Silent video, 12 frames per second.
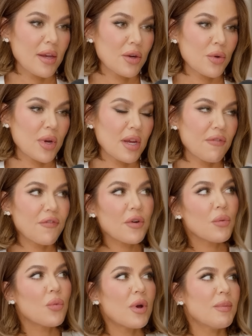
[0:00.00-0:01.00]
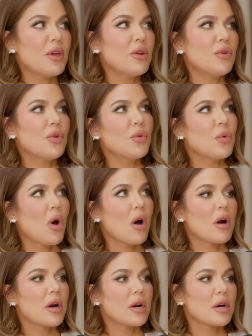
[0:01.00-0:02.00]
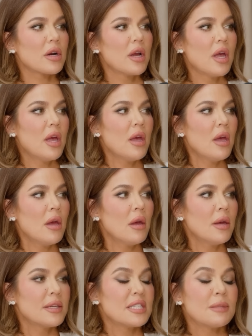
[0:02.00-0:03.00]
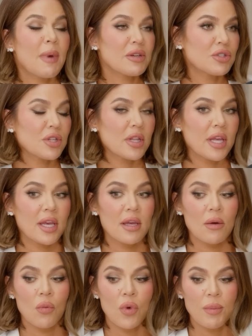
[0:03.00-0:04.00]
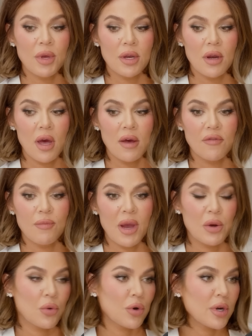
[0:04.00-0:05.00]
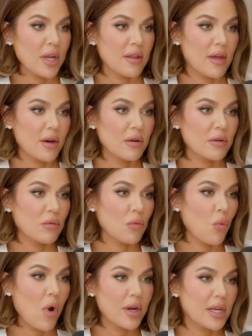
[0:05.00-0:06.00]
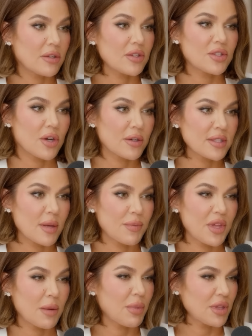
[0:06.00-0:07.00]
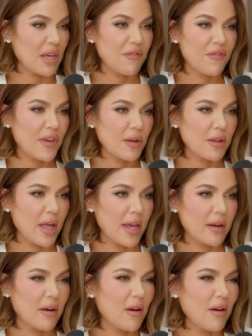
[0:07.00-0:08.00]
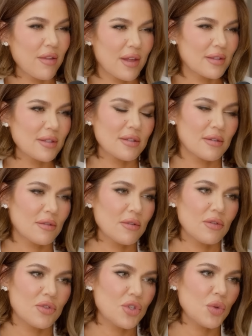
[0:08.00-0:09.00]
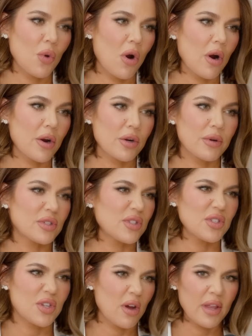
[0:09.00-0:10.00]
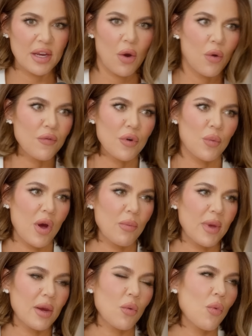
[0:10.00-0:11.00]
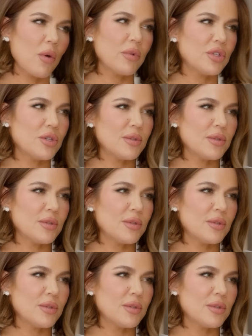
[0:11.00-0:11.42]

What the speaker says: agree. For women who are, especially women of minority that are wanting to start something, but they feel like, oh, that's too hard or it's like overwhelming, what would you